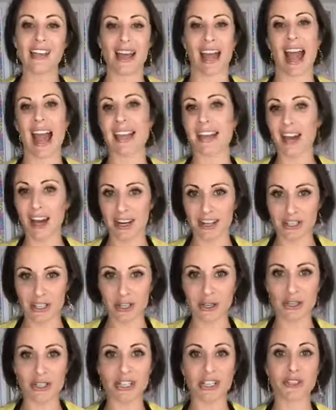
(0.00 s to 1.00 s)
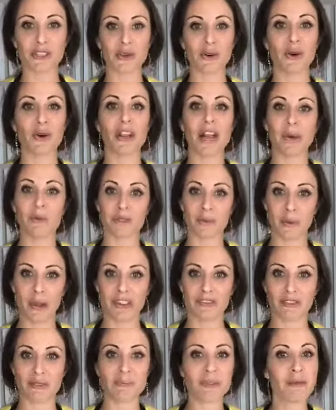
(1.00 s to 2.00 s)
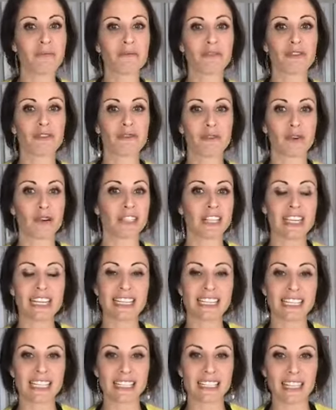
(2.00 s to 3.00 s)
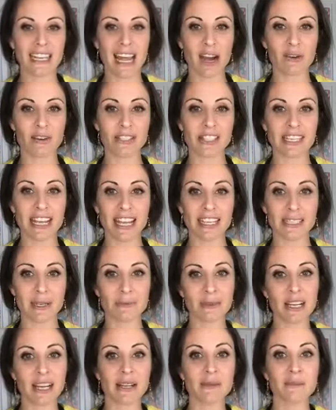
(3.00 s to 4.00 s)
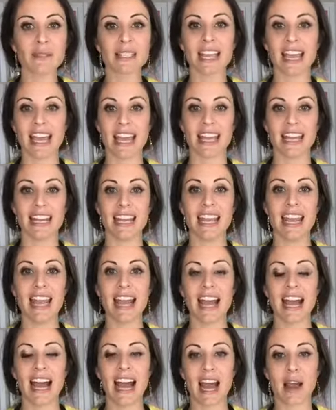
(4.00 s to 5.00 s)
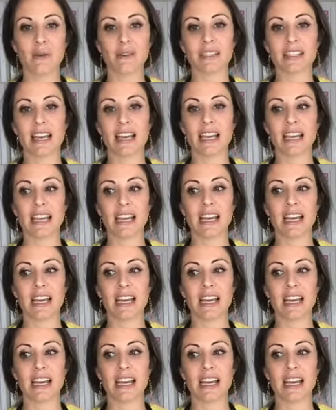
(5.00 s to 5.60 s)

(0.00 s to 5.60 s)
I got into nursing school and I was away from them for 14 to 16 hours a day sometimes, and I was like,